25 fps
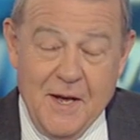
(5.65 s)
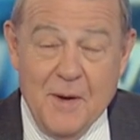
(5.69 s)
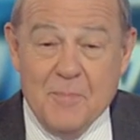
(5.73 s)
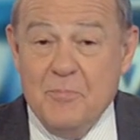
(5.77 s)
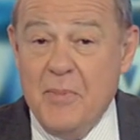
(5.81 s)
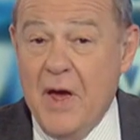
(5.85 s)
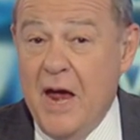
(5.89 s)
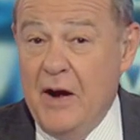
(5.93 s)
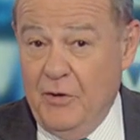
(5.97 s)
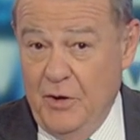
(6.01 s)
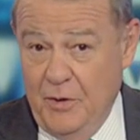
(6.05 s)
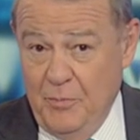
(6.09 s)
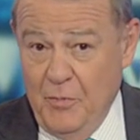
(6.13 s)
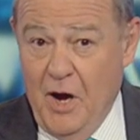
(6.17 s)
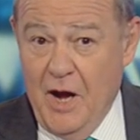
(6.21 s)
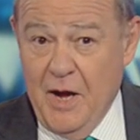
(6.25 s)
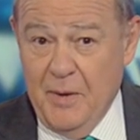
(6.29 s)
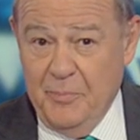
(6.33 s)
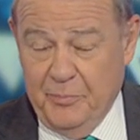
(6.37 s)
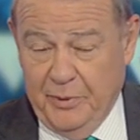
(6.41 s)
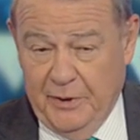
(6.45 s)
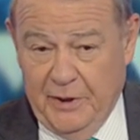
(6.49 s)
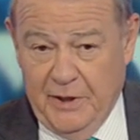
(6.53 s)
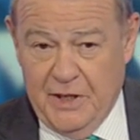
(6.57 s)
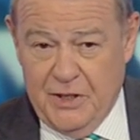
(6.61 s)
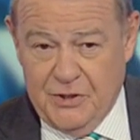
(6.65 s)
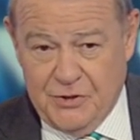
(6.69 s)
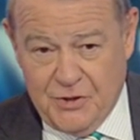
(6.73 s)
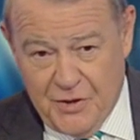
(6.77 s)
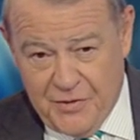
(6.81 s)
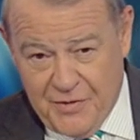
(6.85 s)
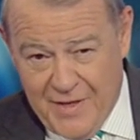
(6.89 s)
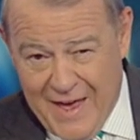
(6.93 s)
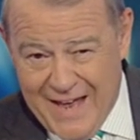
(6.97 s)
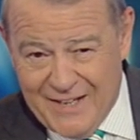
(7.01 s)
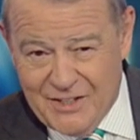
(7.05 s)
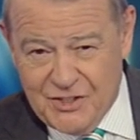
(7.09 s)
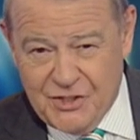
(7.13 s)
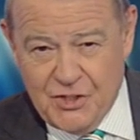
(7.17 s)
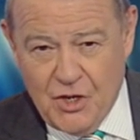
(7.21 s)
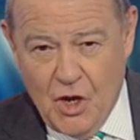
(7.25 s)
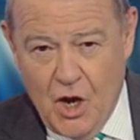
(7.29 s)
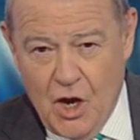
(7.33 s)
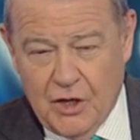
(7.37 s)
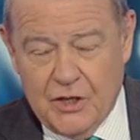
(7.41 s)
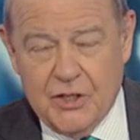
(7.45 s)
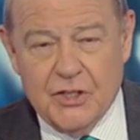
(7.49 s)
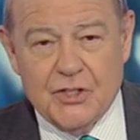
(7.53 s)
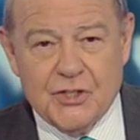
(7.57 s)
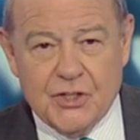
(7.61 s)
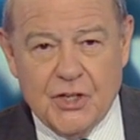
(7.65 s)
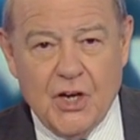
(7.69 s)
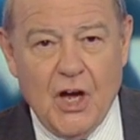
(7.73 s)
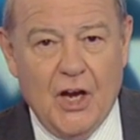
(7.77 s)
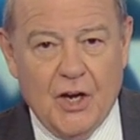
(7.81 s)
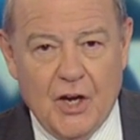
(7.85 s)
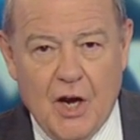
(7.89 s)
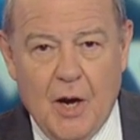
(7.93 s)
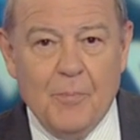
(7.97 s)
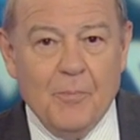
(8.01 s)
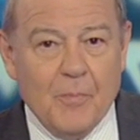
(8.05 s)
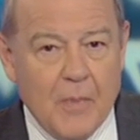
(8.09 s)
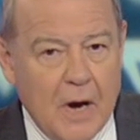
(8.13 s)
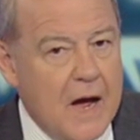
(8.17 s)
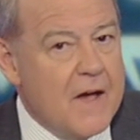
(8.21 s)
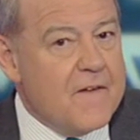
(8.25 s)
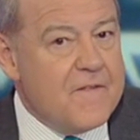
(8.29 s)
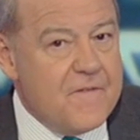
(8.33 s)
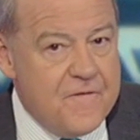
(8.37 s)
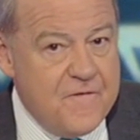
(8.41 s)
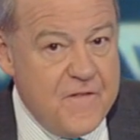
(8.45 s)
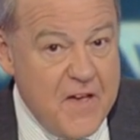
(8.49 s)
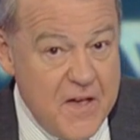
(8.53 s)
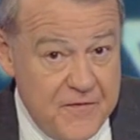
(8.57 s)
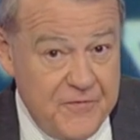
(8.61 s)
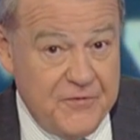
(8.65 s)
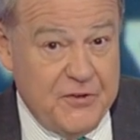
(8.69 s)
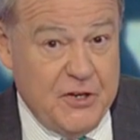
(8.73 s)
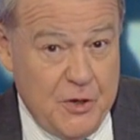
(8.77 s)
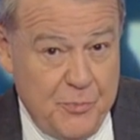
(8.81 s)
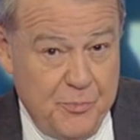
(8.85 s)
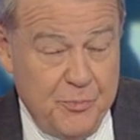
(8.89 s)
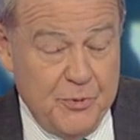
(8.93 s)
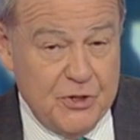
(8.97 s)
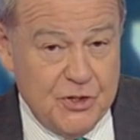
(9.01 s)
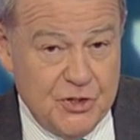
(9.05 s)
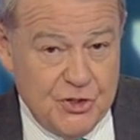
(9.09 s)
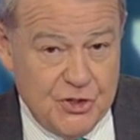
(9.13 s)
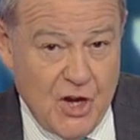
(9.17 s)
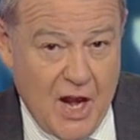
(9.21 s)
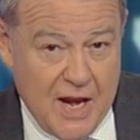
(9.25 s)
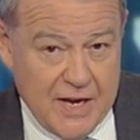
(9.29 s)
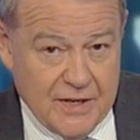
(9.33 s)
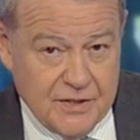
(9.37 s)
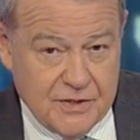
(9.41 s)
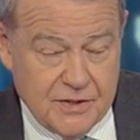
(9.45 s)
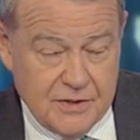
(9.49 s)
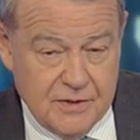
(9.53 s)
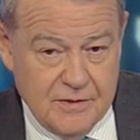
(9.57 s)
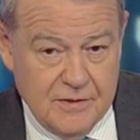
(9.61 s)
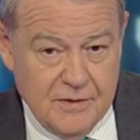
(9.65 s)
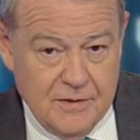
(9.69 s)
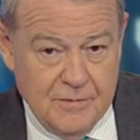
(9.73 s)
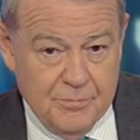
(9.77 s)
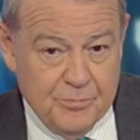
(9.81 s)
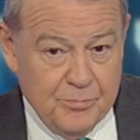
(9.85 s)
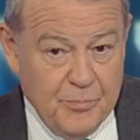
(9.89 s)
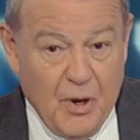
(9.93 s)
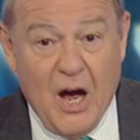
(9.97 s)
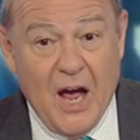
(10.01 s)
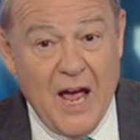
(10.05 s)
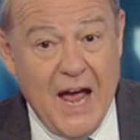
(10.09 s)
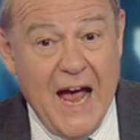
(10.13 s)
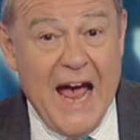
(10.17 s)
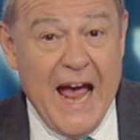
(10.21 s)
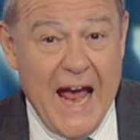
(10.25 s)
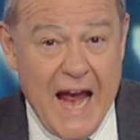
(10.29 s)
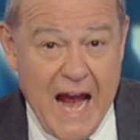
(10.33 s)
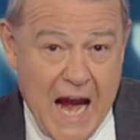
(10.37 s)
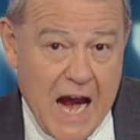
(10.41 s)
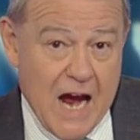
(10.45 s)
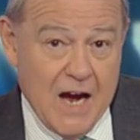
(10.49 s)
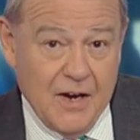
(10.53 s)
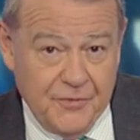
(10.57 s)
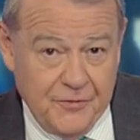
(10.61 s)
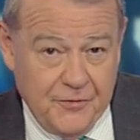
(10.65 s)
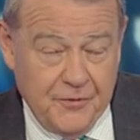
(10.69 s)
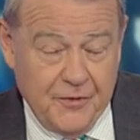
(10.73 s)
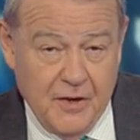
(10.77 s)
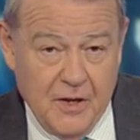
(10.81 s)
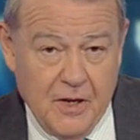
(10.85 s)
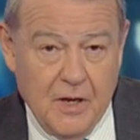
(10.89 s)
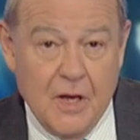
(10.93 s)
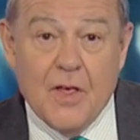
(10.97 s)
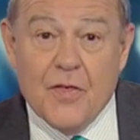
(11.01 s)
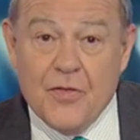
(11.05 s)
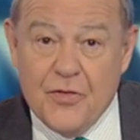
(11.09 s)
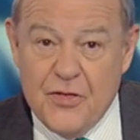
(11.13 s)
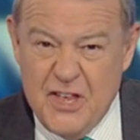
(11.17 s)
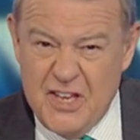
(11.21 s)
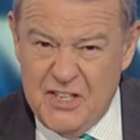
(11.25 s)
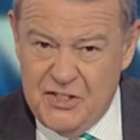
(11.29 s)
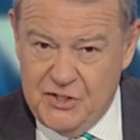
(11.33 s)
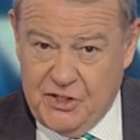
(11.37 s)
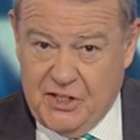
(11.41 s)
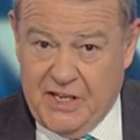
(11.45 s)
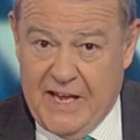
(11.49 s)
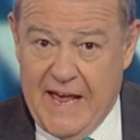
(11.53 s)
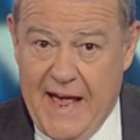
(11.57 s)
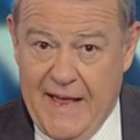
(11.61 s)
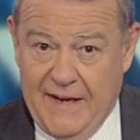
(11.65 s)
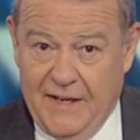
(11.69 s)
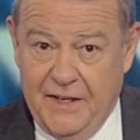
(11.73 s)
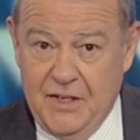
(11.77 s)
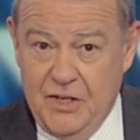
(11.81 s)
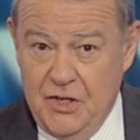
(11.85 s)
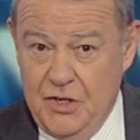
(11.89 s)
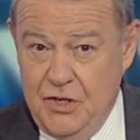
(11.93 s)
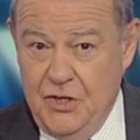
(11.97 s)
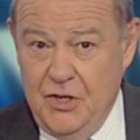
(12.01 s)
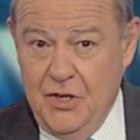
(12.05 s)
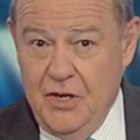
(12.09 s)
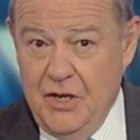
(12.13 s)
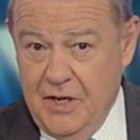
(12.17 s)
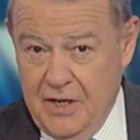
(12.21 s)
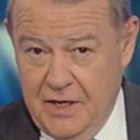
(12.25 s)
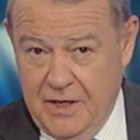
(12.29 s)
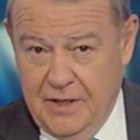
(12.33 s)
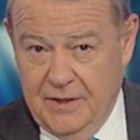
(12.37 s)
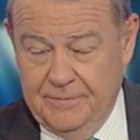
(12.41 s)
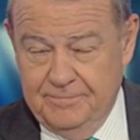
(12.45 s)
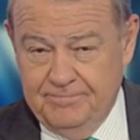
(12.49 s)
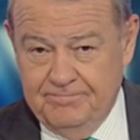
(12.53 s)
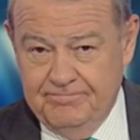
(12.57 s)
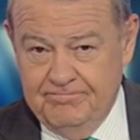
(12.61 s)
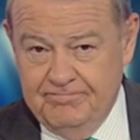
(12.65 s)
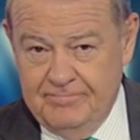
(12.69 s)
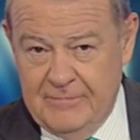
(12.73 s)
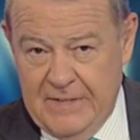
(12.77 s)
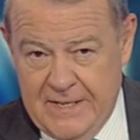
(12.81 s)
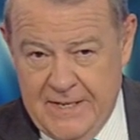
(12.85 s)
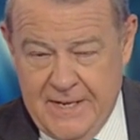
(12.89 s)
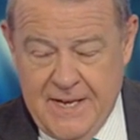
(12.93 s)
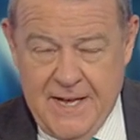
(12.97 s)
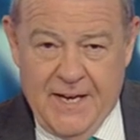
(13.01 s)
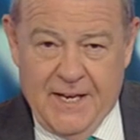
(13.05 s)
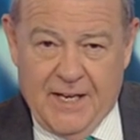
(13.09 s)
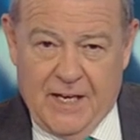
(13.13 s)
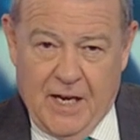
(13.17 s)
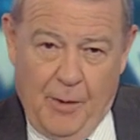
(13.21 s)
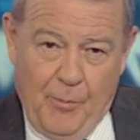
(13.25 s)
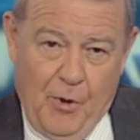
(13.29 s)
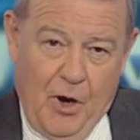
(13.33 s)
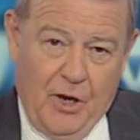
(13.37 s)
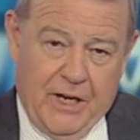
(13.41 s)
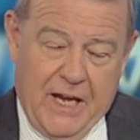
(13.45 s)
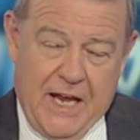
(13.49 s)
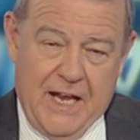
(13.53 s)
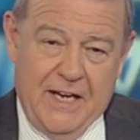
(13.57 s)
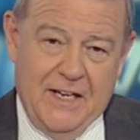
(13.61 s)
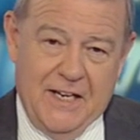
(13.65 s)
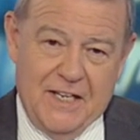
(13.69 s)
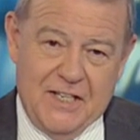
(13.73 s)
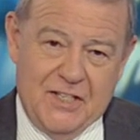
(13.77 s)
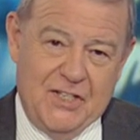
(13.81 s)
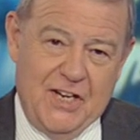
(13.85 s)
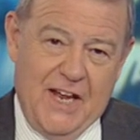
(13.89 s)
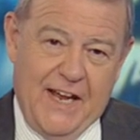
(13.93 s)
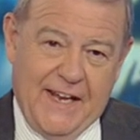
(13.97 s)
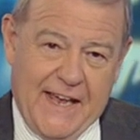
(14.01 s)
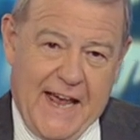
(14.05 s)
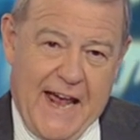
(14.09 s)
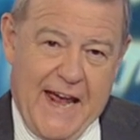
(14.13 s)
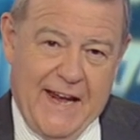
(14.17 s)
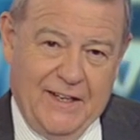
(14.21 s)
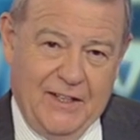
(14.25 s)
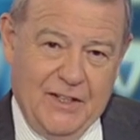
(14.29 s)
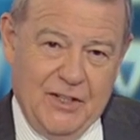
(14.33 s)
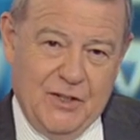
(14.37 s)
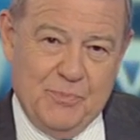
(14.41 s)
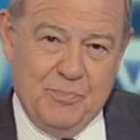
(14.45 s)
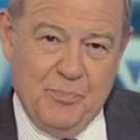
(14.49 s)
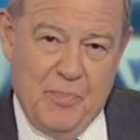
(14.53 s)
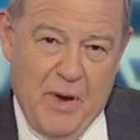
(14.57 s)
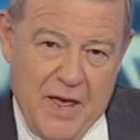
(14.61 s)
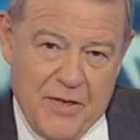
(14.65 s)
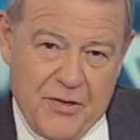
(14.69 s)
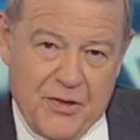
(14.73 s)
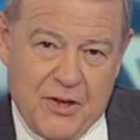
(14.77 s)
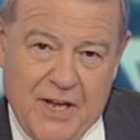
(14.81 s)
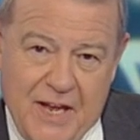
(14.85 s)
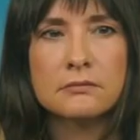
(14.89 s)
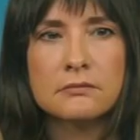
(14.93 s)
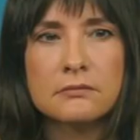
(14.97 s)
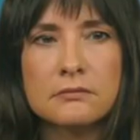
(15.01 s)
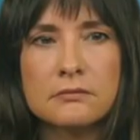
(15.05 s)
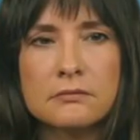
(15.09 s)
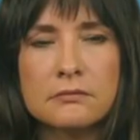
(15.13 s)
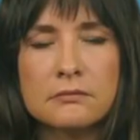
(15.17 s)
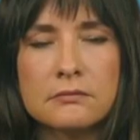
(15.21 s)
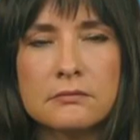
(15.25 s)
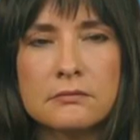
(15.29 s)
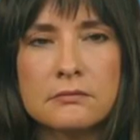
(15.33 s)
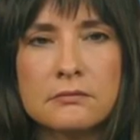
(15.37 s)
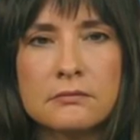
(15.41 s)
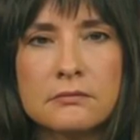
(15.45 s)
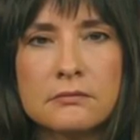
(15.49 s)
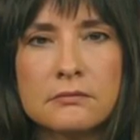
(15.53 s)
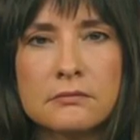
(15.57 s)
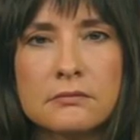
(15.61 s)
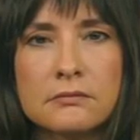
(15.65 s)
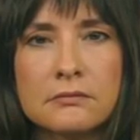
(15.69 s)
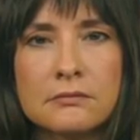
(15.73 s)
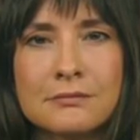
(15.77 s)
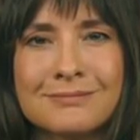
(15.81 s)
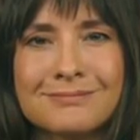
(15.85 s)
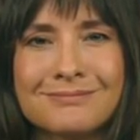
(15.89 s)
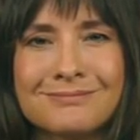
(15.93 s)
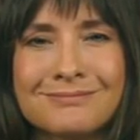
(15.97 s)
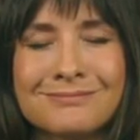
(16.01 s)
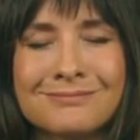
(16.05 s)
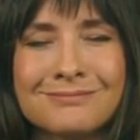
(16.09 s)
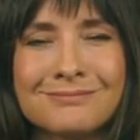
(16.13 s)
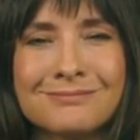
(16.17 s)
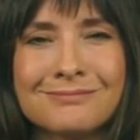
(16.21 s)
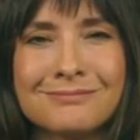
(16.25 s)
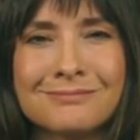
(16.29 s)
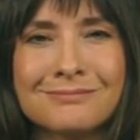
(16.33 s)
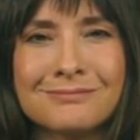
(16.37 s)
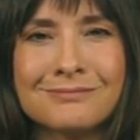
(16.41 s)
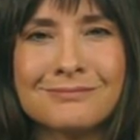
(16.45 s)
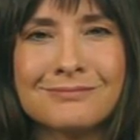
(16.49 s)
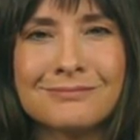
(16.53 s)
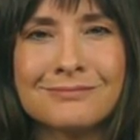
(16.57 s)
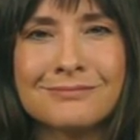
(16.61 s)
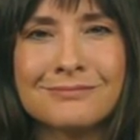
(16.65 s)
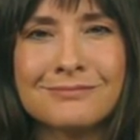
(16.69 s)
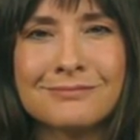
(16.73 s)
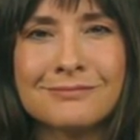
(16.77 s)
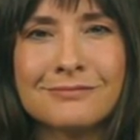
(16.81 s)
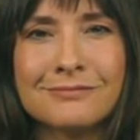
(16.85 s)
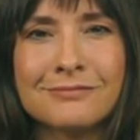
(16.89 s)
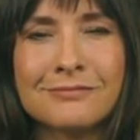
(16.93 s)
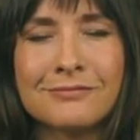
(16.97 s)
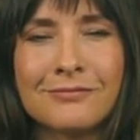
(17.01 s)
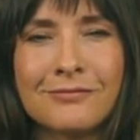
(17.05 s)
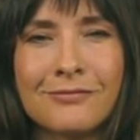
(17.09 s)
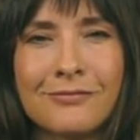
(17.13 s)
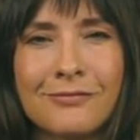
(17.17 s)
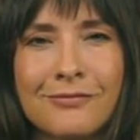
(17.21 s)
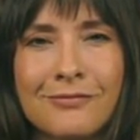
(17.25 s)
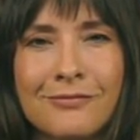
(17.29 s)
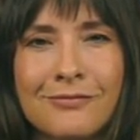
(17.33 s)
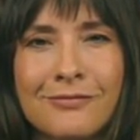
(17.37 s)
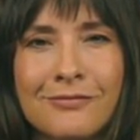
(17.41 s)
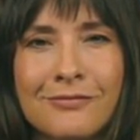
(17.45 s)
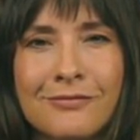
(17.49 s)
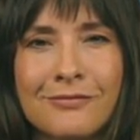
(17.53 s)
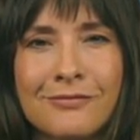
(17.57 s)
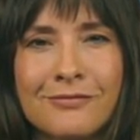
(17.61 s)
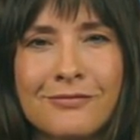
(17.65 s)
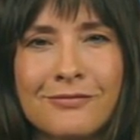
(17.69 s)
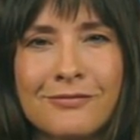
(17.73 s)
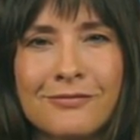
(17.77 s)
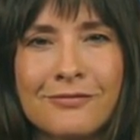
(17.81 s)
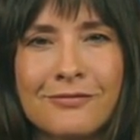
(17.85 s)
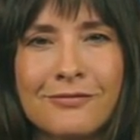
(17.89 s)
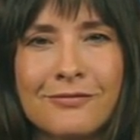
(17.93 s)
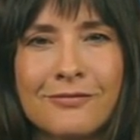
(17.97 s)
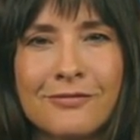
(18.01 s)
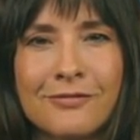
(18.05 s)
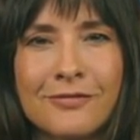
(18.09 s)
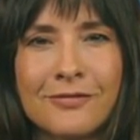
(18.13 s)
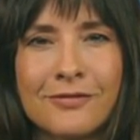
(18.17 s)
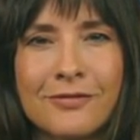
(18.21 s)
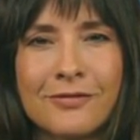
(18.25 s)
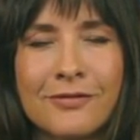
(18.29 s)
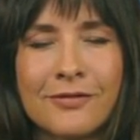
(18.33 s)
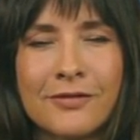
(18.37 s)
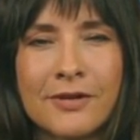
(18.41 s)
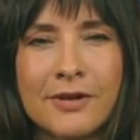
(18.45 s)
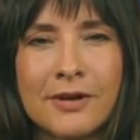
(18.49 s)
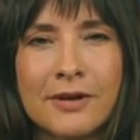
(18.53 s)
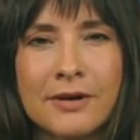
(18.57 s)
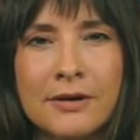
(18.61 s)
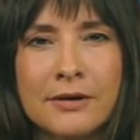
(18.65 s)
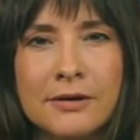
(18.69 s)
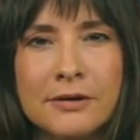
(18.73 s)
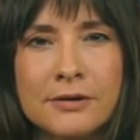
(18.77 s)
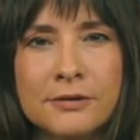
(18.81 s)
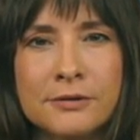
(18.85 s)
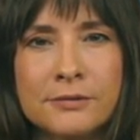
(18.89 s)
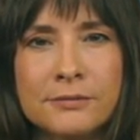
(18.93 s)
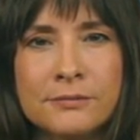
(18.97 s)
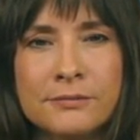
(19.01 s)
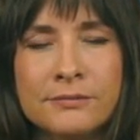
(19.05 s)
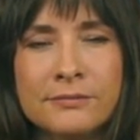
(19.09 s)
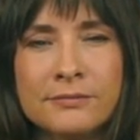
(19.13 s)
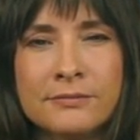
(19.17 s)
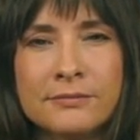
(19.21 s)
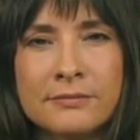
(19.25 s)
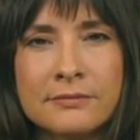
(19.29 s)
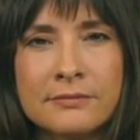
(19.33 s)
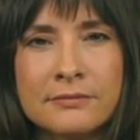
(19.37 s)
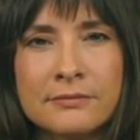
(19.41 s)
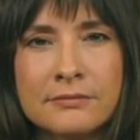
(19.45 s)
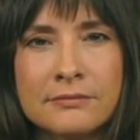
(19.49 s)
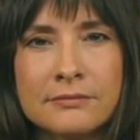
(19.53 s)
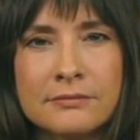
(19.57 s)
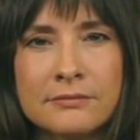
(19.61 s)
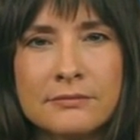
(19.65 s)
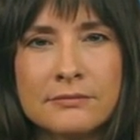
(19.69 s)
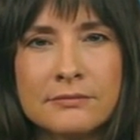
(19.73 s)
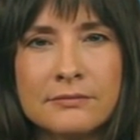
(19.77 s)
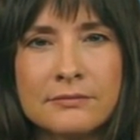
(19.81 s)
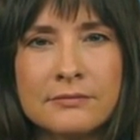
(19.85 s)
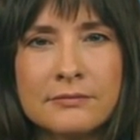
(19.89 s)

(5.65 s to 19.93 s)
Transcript: Bear in mind, please, that that stock has gone up by 50%, by a half, this calendar year. Come on in, tech analyst Beth Kindig. Why are you negative on Apple after it's gone up 50% this year?